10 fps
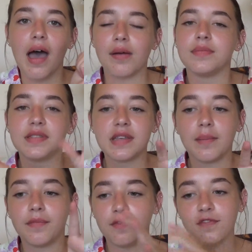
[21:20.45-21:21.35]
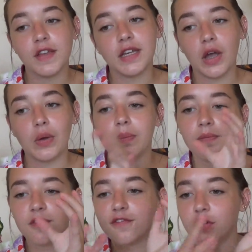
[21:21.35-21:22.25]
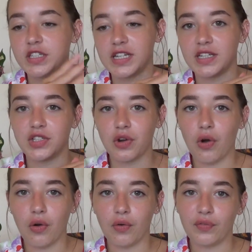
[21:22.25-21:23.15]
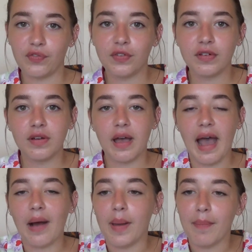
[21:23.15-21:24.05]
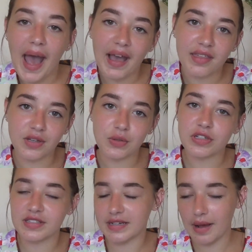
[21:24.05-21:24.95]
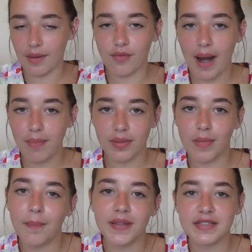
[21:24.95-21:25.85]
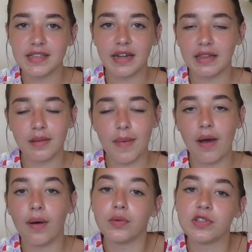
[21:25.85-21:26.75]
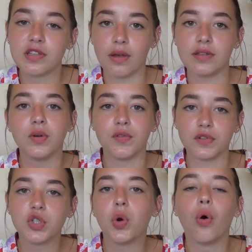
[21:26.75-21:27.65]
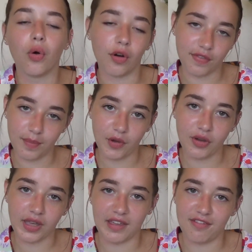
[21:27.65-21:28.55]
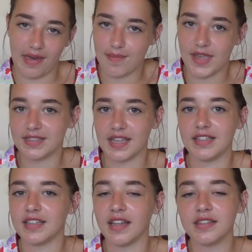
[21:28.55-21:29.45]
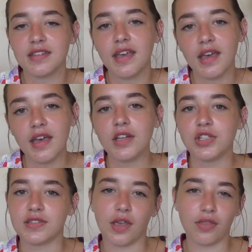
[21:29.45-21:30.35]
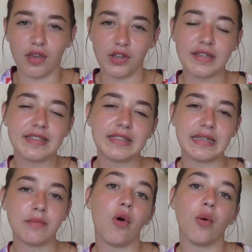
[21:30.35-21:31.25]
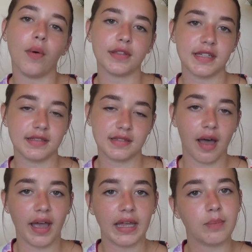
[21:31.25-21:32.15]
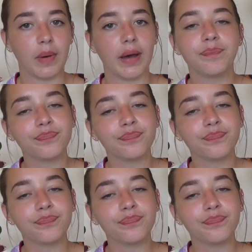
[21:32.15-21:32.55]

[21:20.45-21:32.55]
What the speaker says: some video footage of how I pack the orders and how I wrap them up and sending them out, and also a sort of tour of the book, if that makes any sense, just so that you can see more what's inside. But